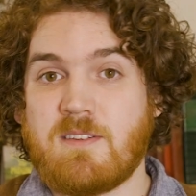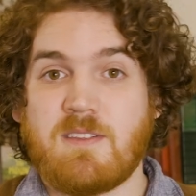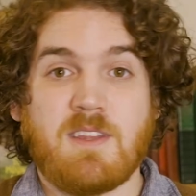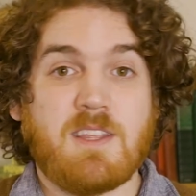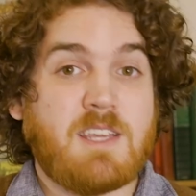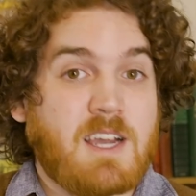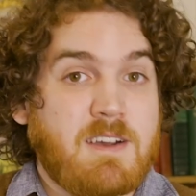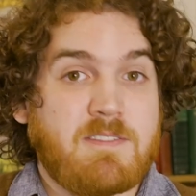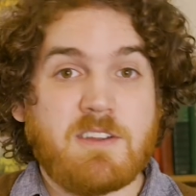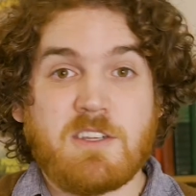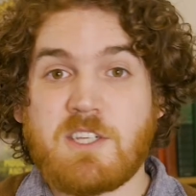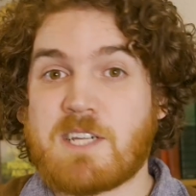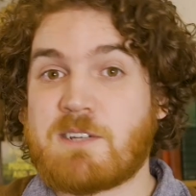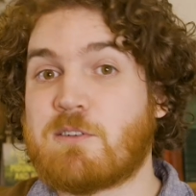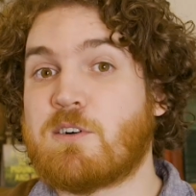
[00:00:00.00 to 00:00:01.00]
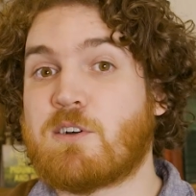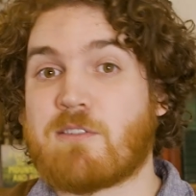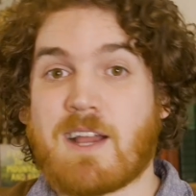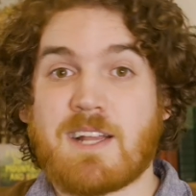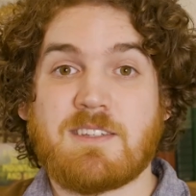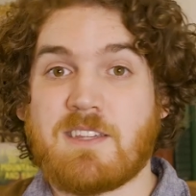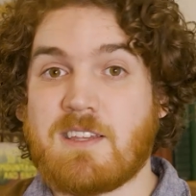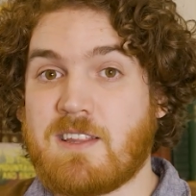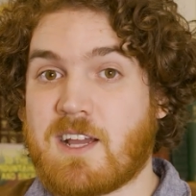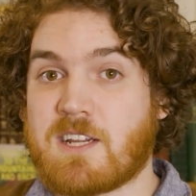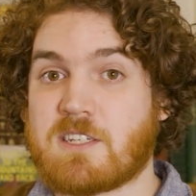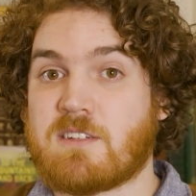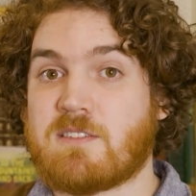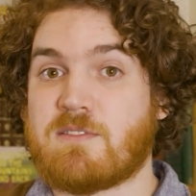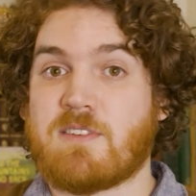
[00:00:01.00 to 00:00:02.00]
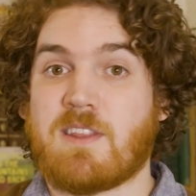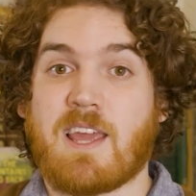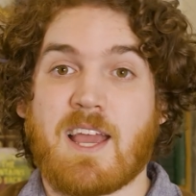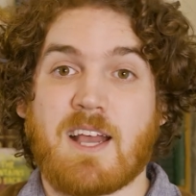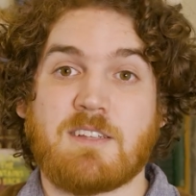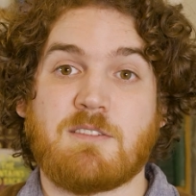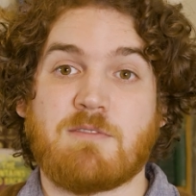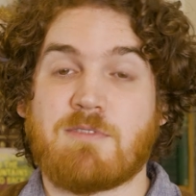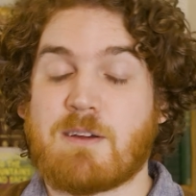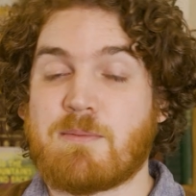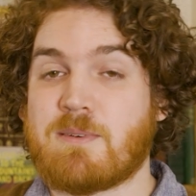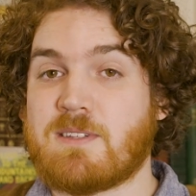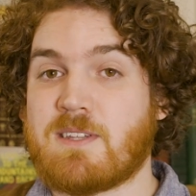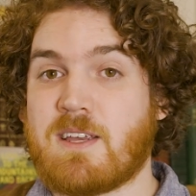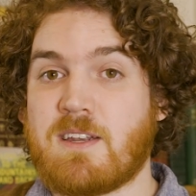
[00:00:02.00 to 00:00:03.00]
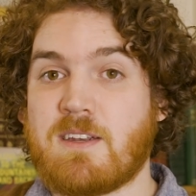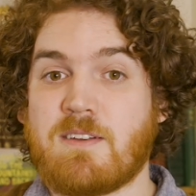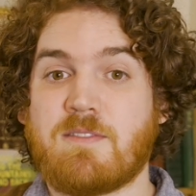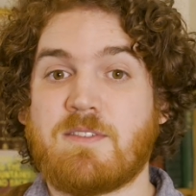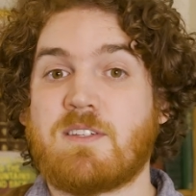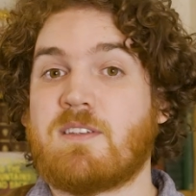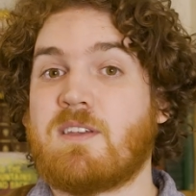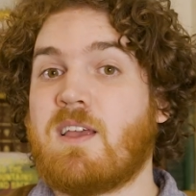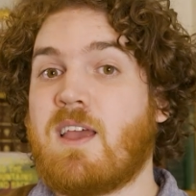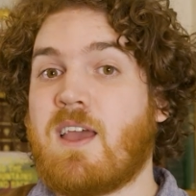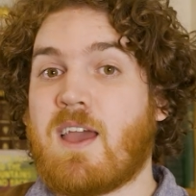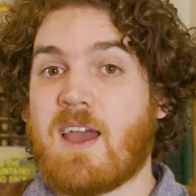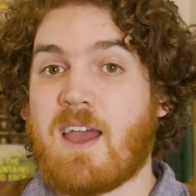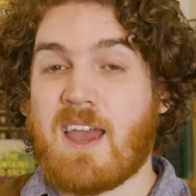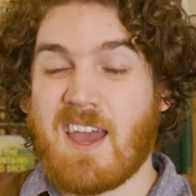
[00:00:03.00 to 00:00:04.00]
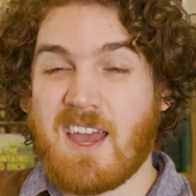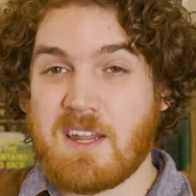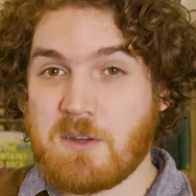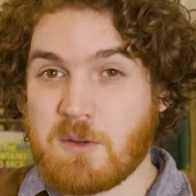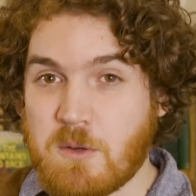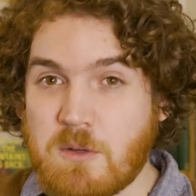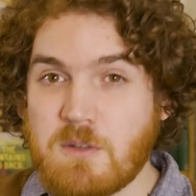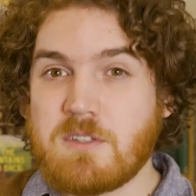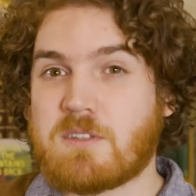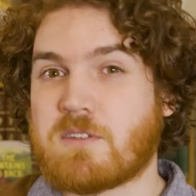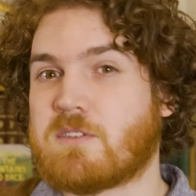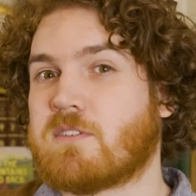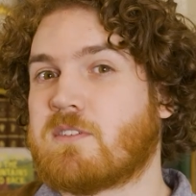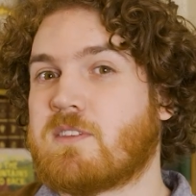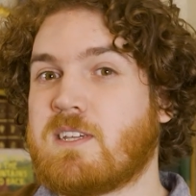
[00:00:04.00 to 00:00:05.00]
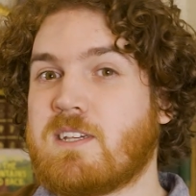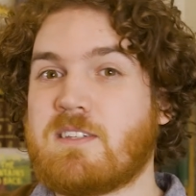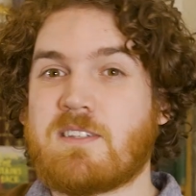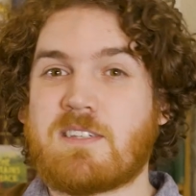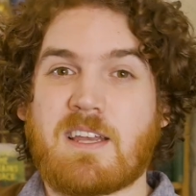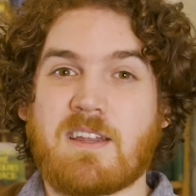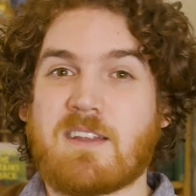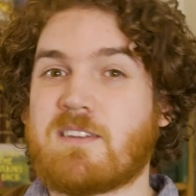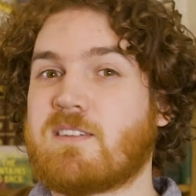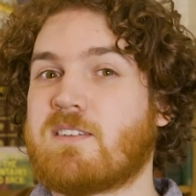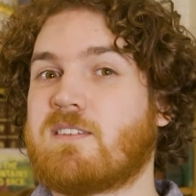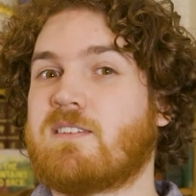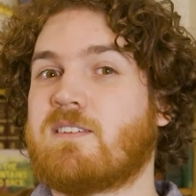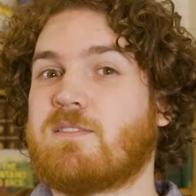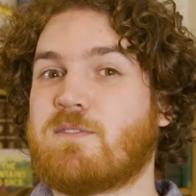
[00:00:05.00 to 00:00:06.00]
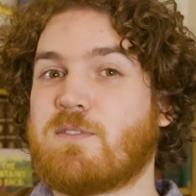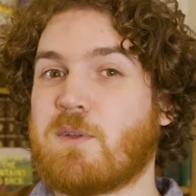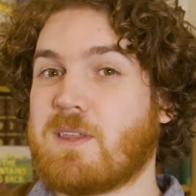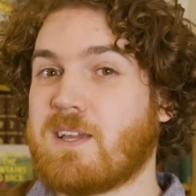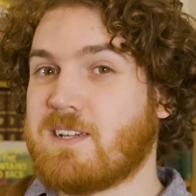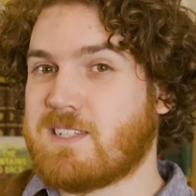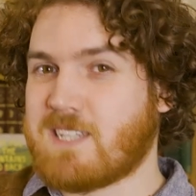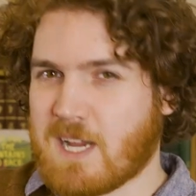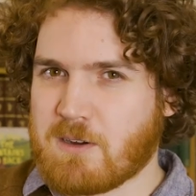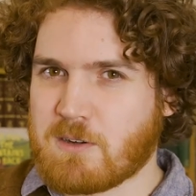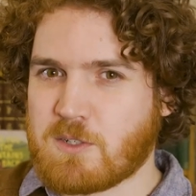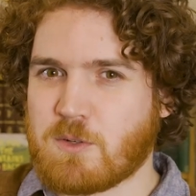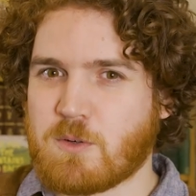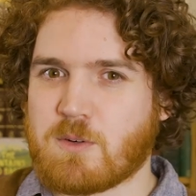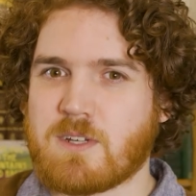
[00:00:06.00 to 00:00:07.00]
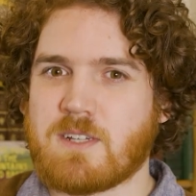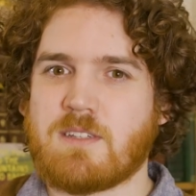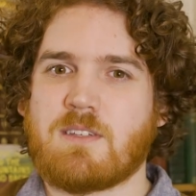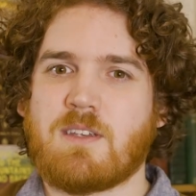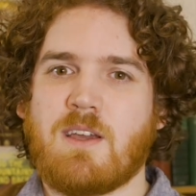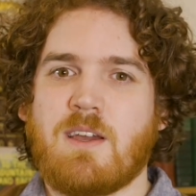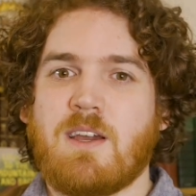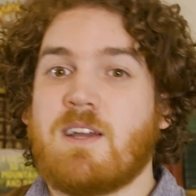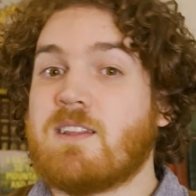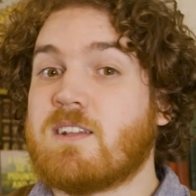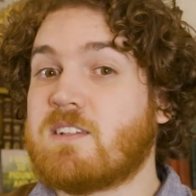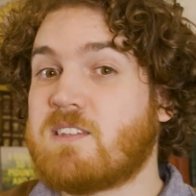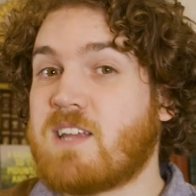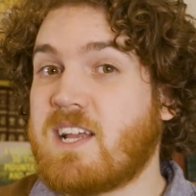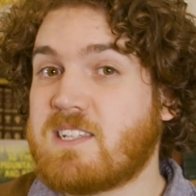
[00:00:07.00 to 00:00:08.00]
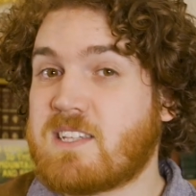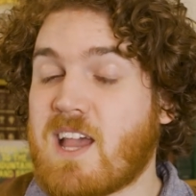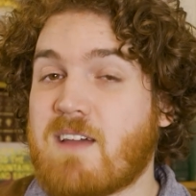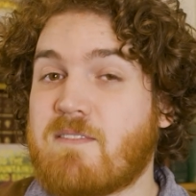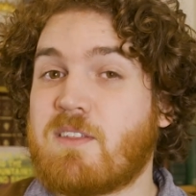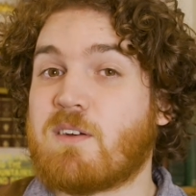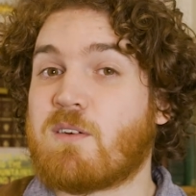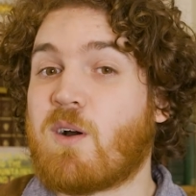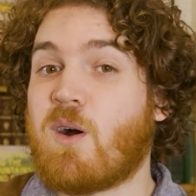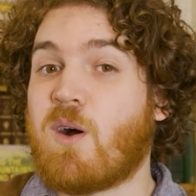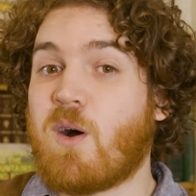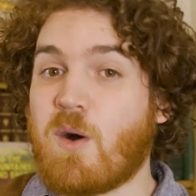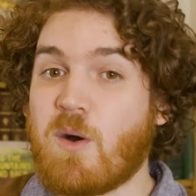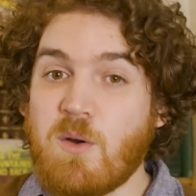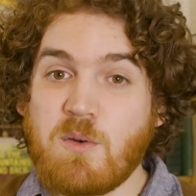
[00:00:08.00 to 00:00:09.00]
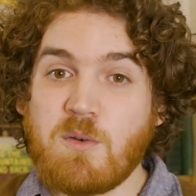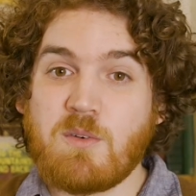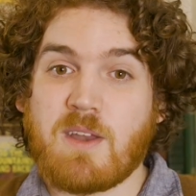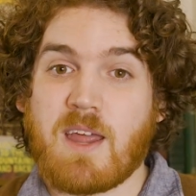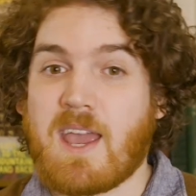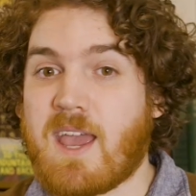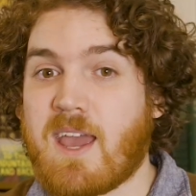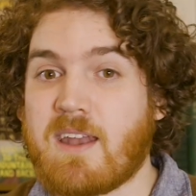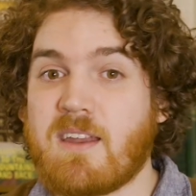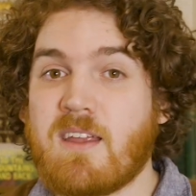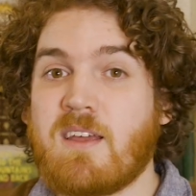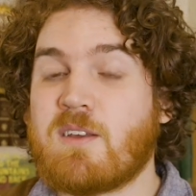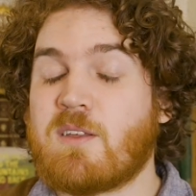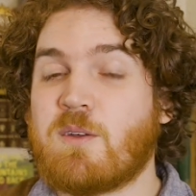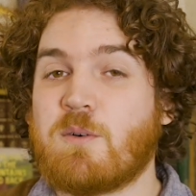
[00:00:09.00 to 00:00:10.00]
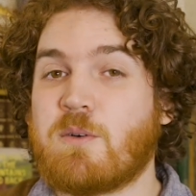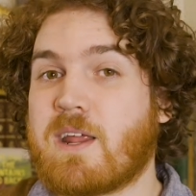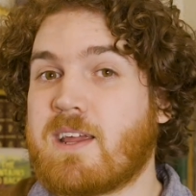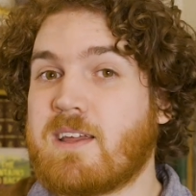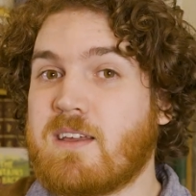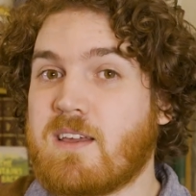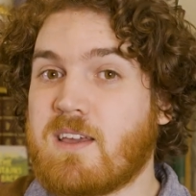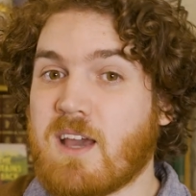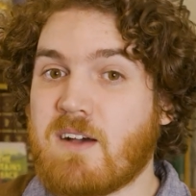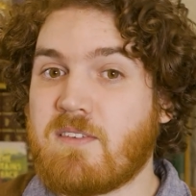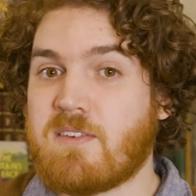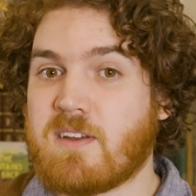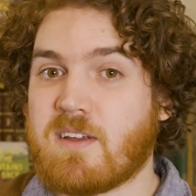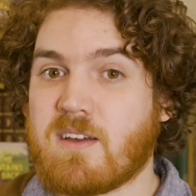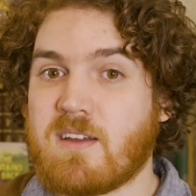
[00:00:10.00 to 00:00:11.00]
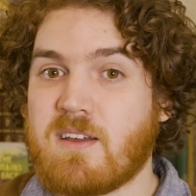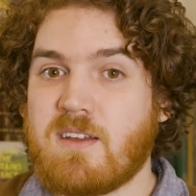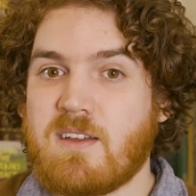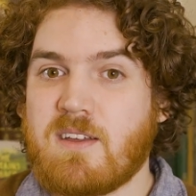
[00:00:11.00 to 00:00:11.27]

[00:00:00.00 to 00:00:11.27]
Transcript: The Governor-General grants the election for the House of Representatives and also the Senate for the territories. The states have their own head called a governor.